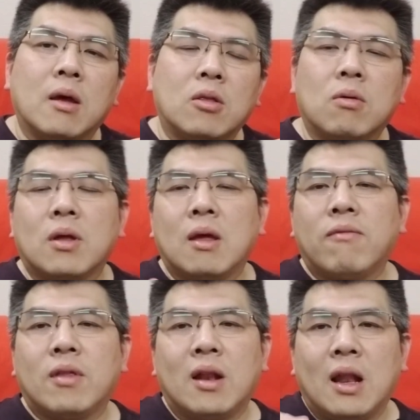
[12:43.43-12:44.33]
Don't
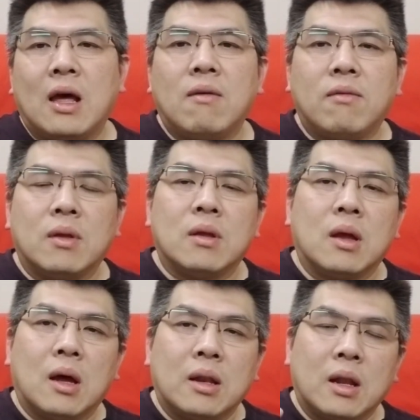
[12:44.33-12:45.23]
give the light
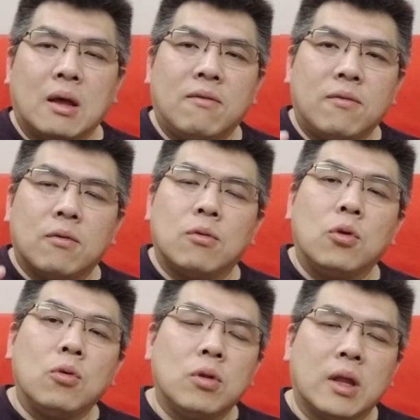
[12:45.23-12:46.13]
a knife you're
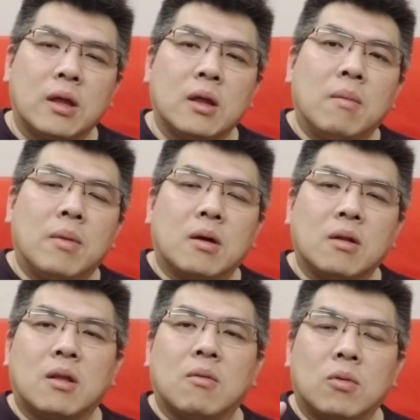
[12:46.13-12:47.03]
using, because
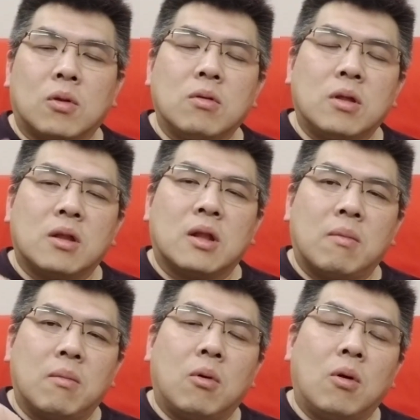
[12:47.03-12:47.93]
those is like
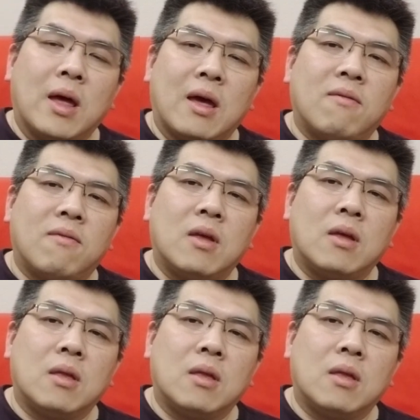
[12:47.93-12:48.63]
more heavy.